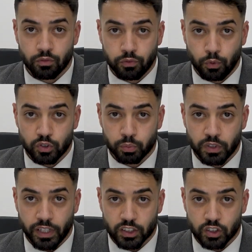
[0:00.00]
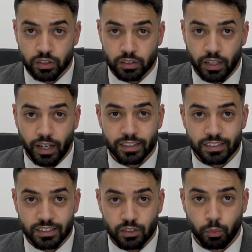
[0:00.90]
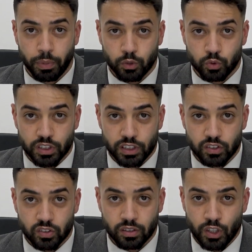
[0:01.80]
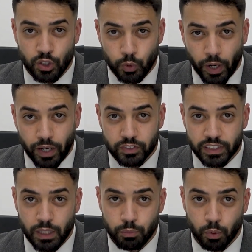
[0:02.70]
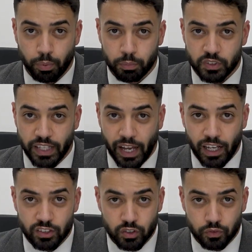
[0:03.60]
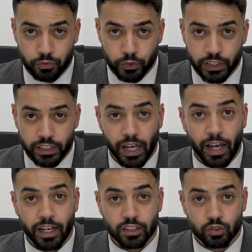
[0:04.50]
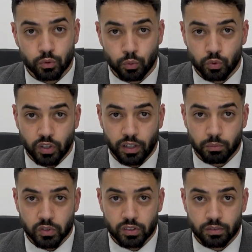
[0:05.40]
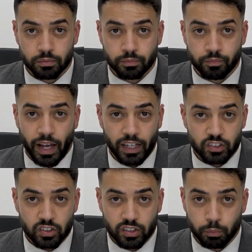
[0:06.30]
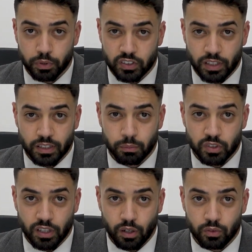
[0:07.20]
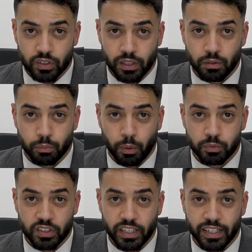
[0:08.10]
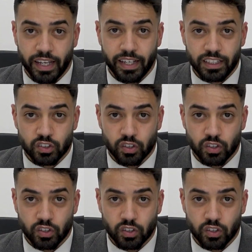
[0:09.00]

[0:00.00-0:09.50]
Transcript: enforcement action and civil penalties, you will have to keep your property hazard-free at all times. Hazards can present themselves in a property at any